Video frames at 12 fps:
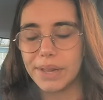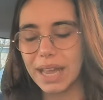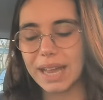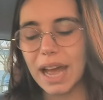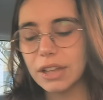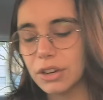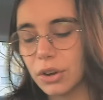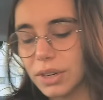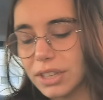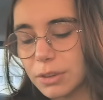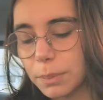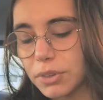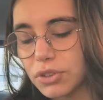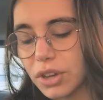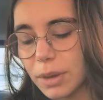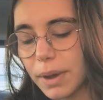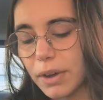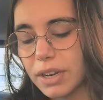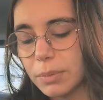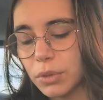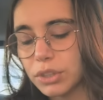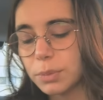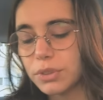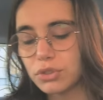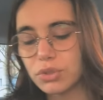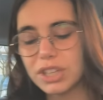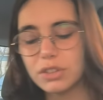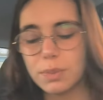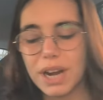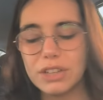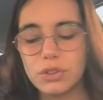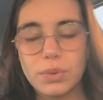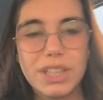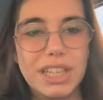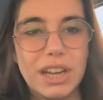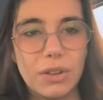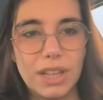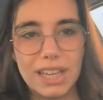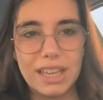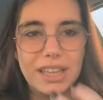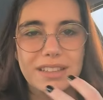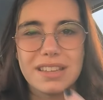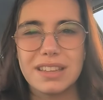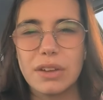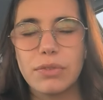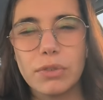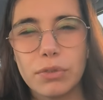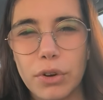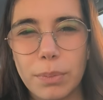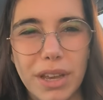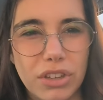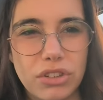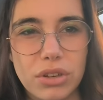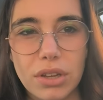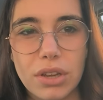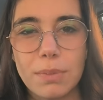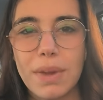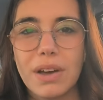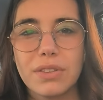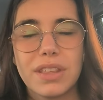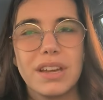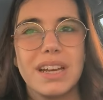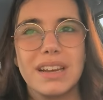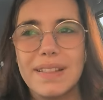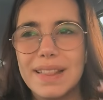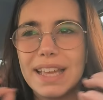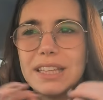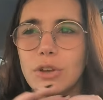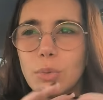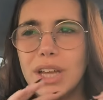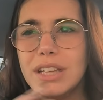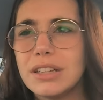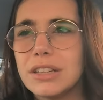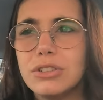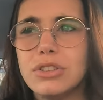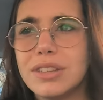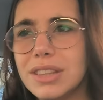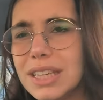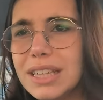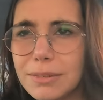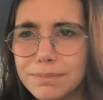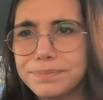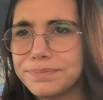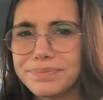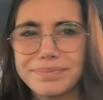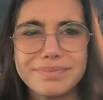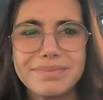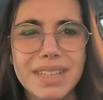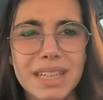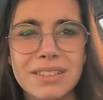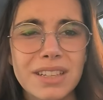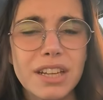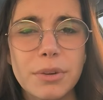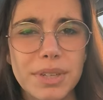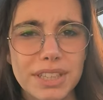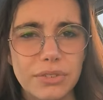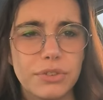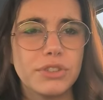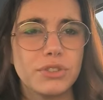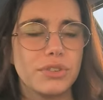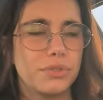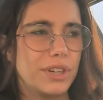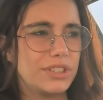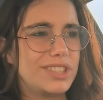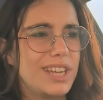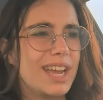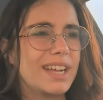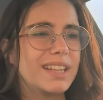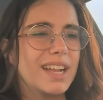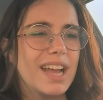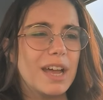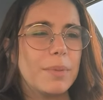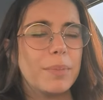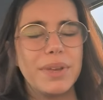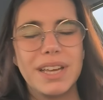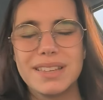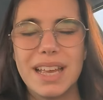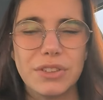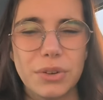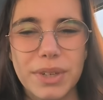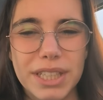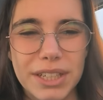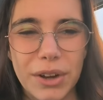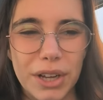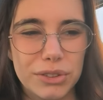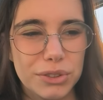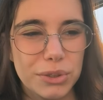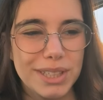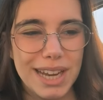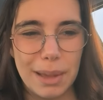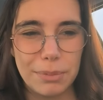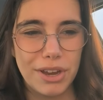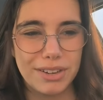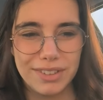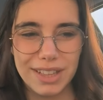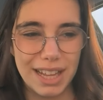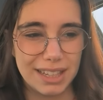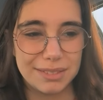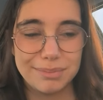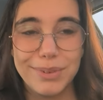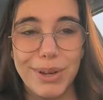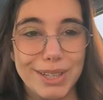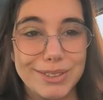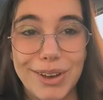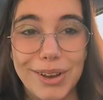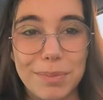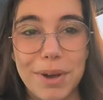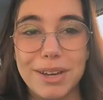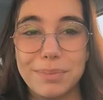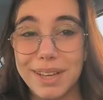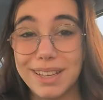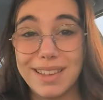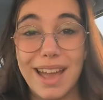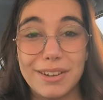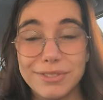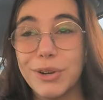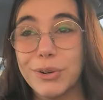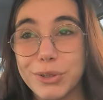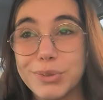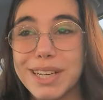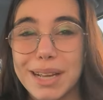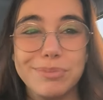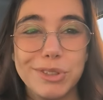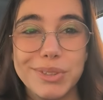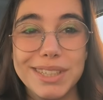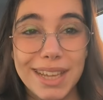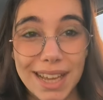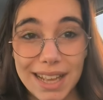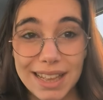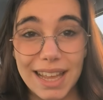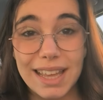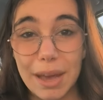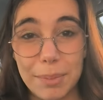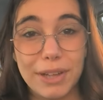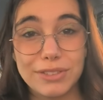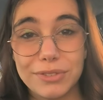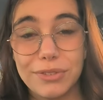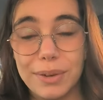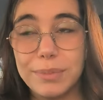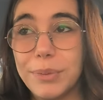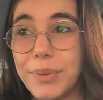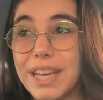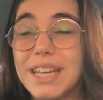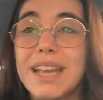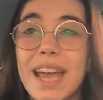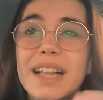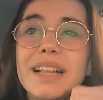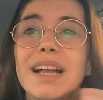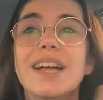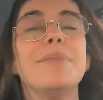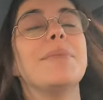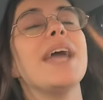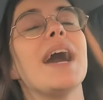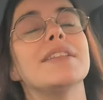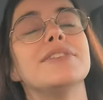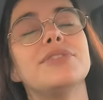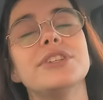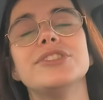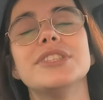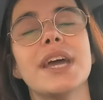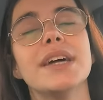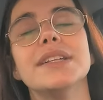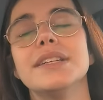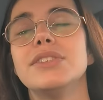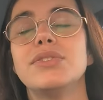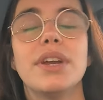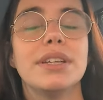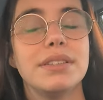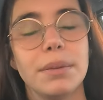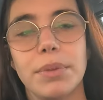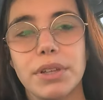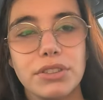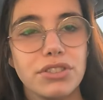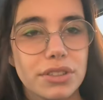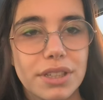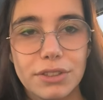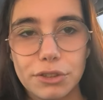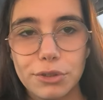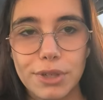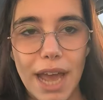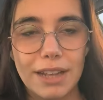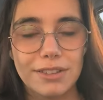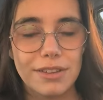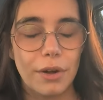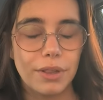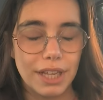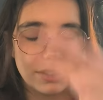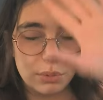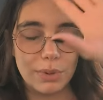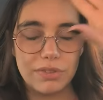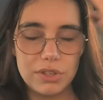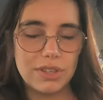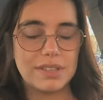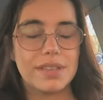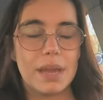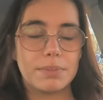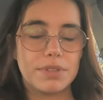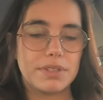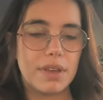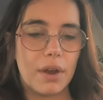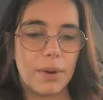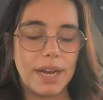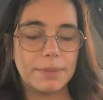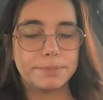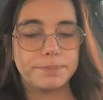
like I don't know it's supposed to come out in multiple strings but I don't really know like it's a different formation on your mouth and like the way you close your teeth it's a little bit different to the French inhale, but because I don't really know how to do it, I'm not even like gonna talk about it because I have no clue what I'm doing, like about the, the Bane inhale. But yeah, the French inhale is very simple. You just need to do that. So let's review the steps, all right?